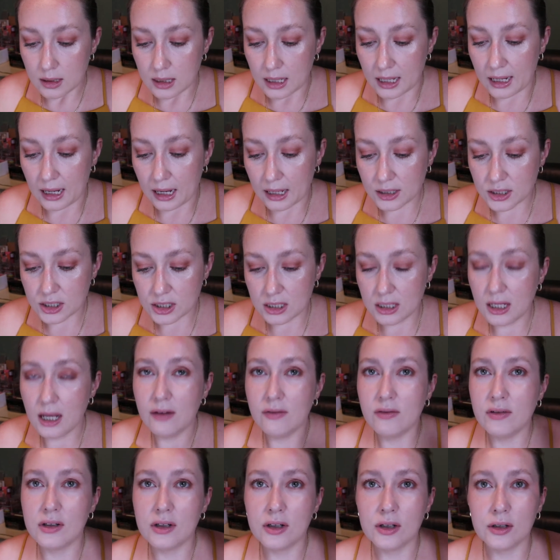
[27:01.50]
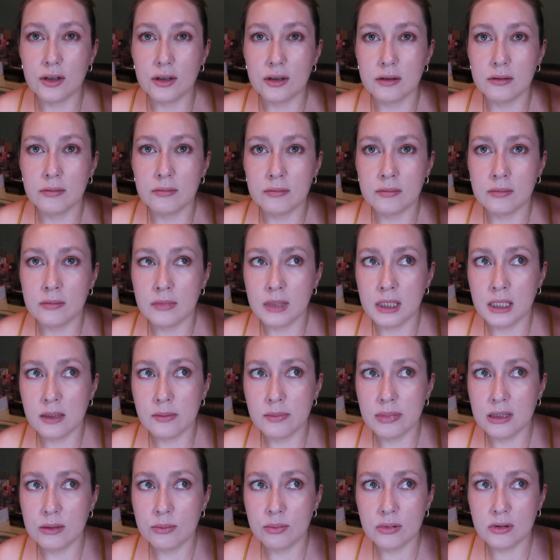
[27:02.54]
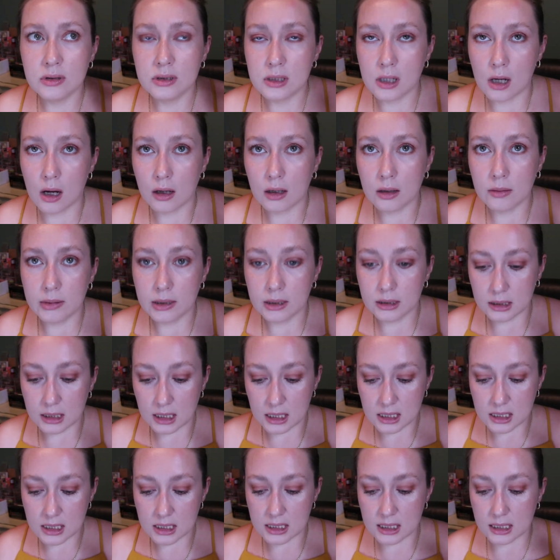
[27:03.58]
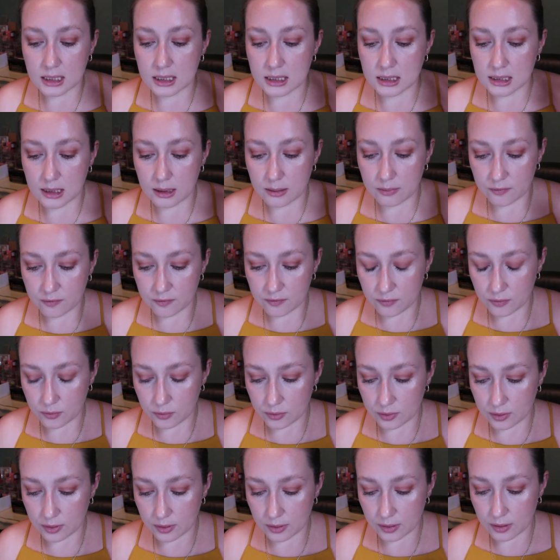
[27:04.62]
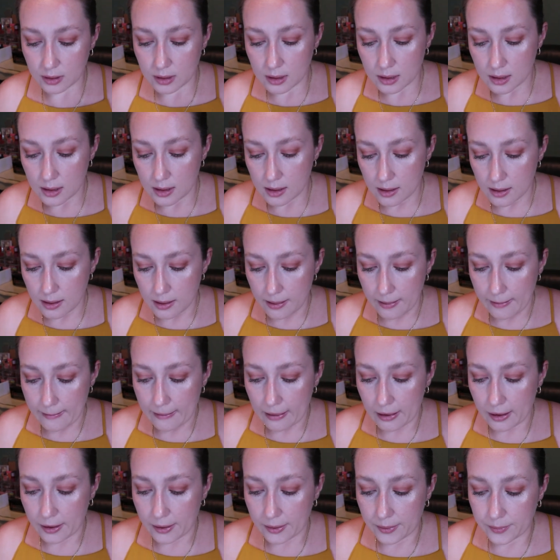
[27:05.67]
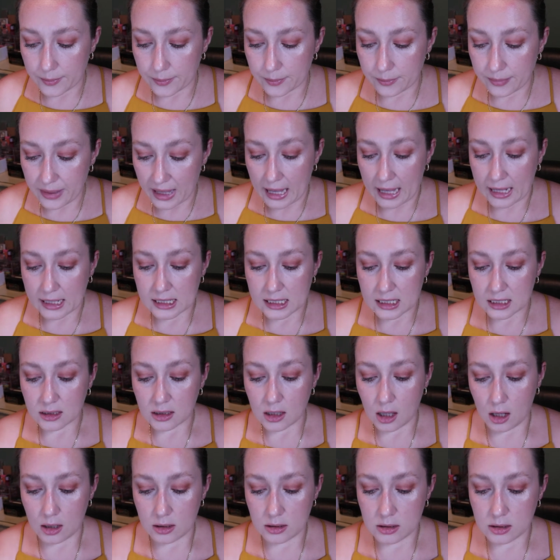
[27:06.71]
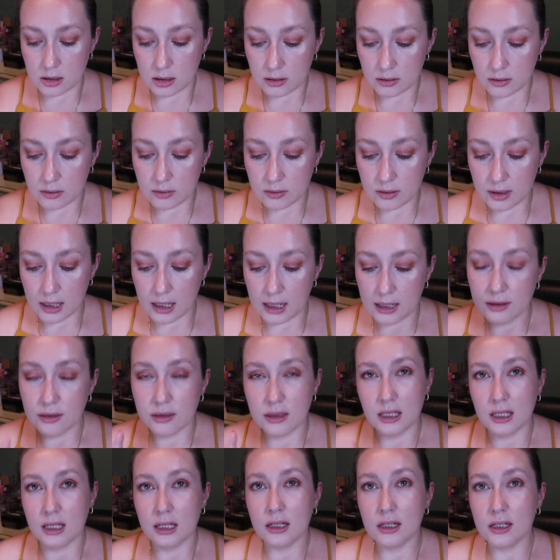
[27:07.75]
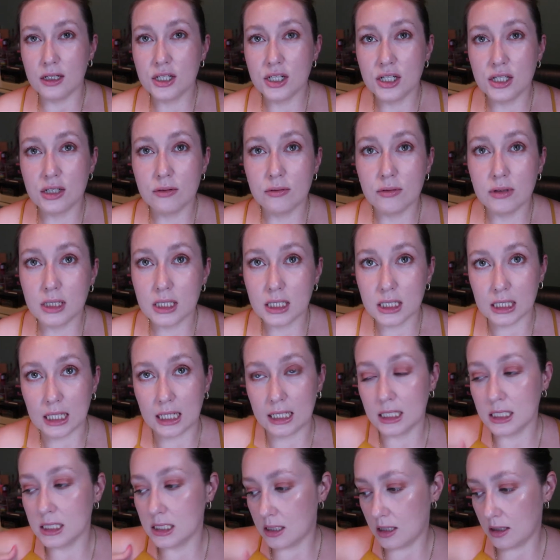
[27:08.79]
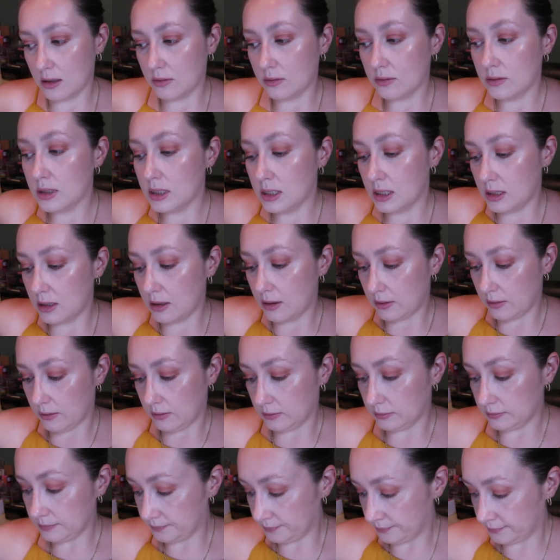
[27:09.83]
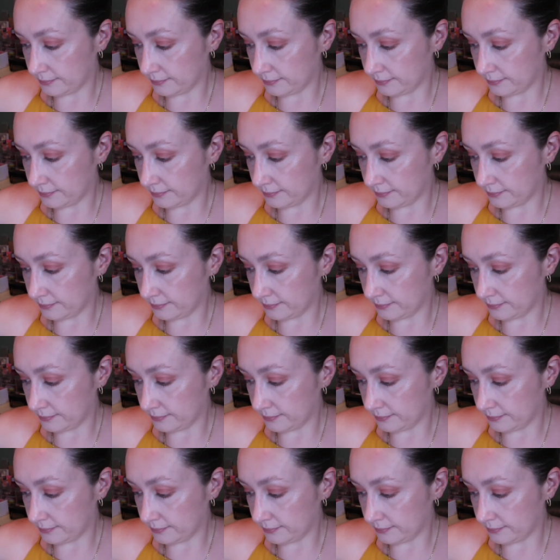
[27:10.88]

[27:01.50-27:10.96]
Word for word: I actually haven't heard many people talk about this except for um, Patty Alonzo. I think she really likes those, so